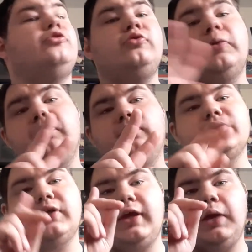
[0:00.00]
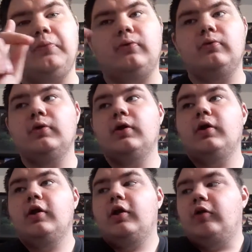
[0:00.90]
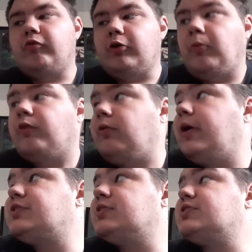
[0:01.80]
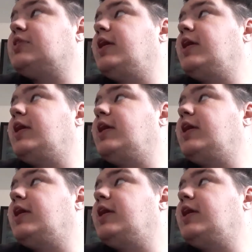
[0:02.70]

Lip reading: two Deadpools and a Cable for Marvel Legends.